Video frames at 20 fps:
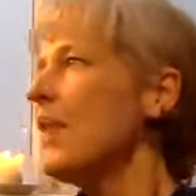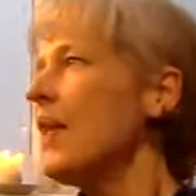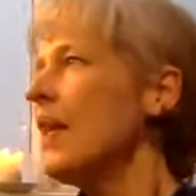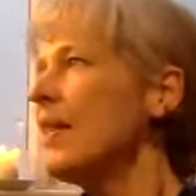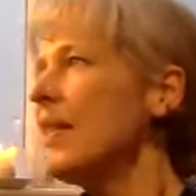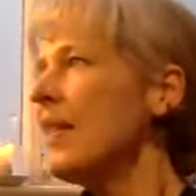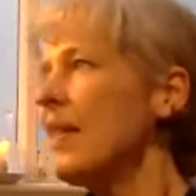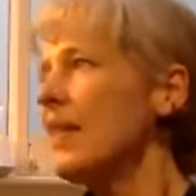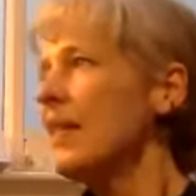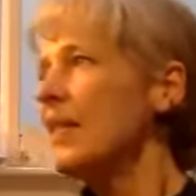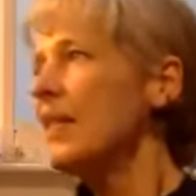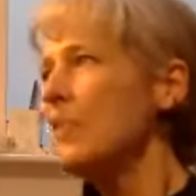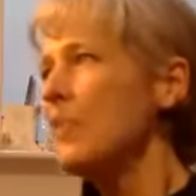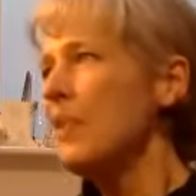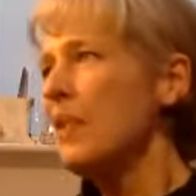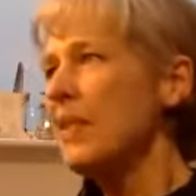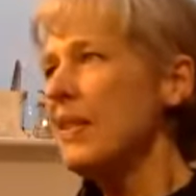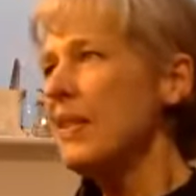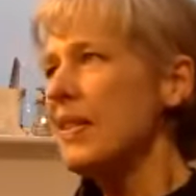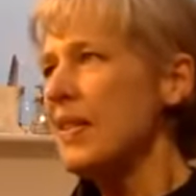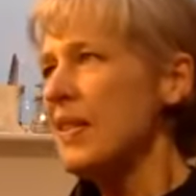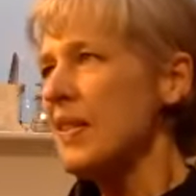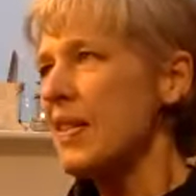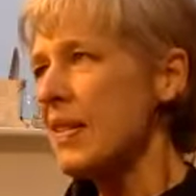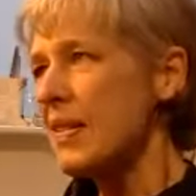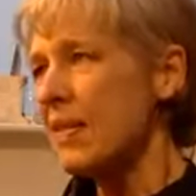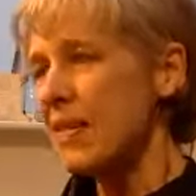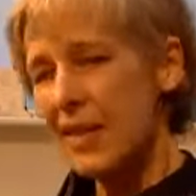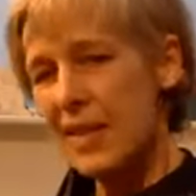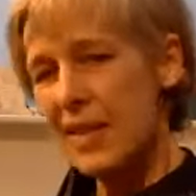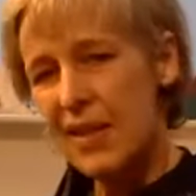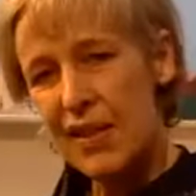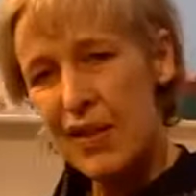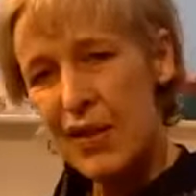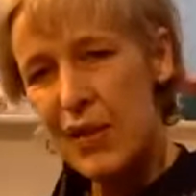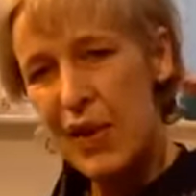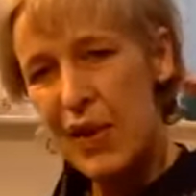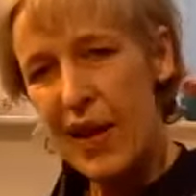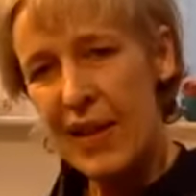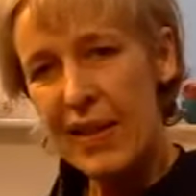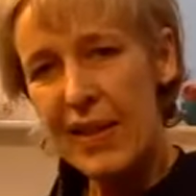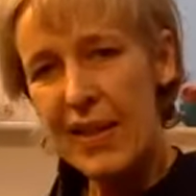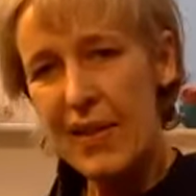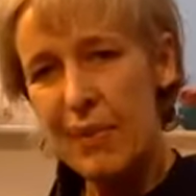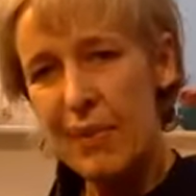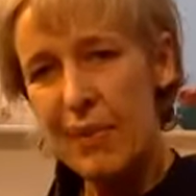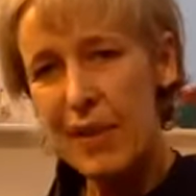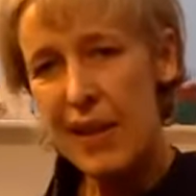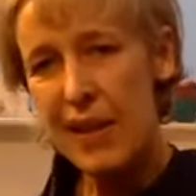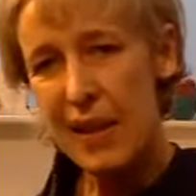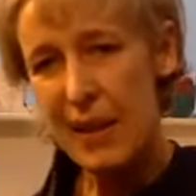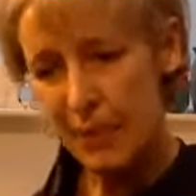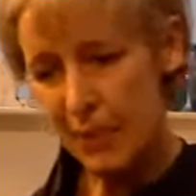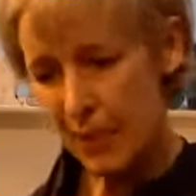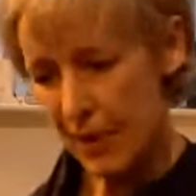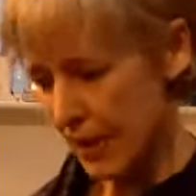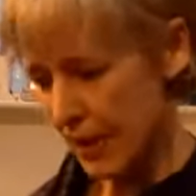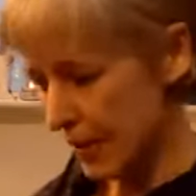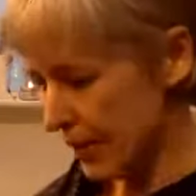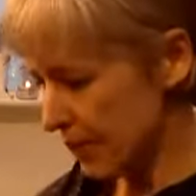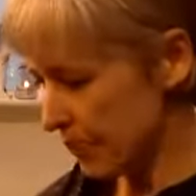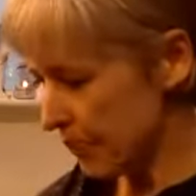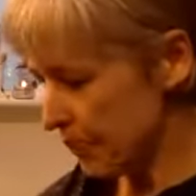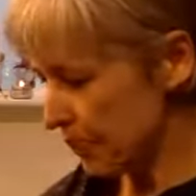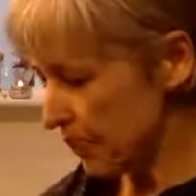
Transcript: quite a nice one to, to try sometimes.